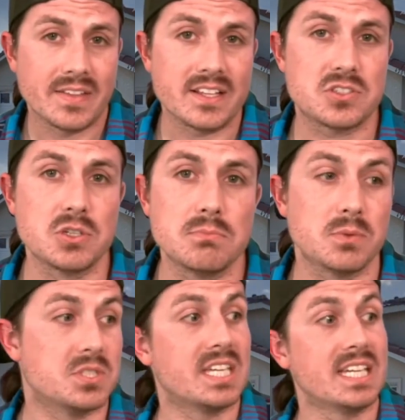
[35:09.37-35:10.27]
they assumed it
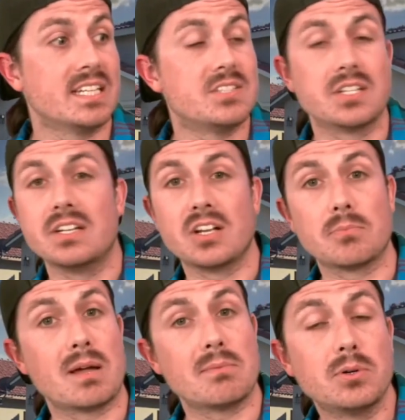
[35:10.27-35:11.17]
was kids in a
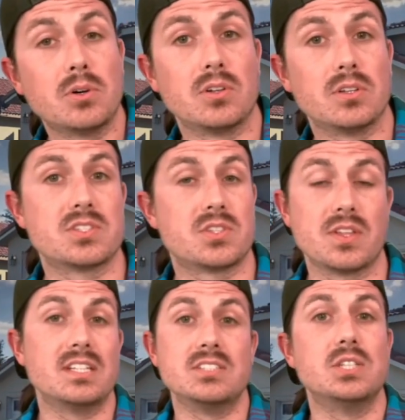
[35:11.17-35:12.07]
nearby pool, and so
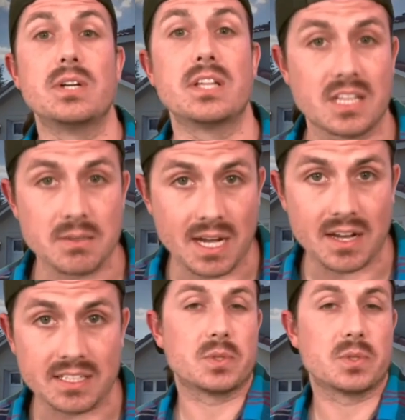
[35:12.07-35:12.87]
they didn't do anything about it.